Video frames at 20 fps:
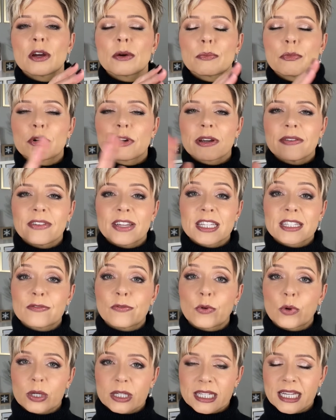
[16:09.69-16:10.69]
previous
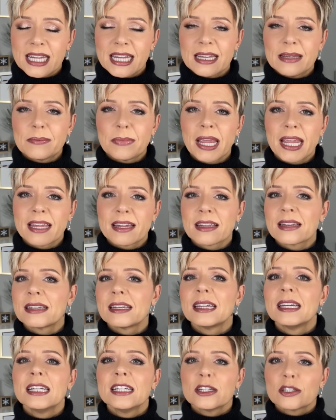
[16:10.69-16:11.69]
fourteen
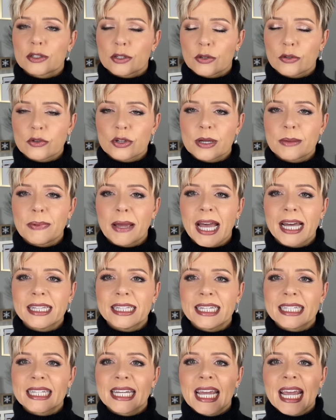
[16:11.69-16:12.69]
pan Sultry
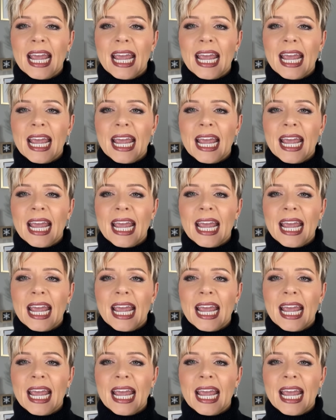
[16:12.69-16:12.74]
palette.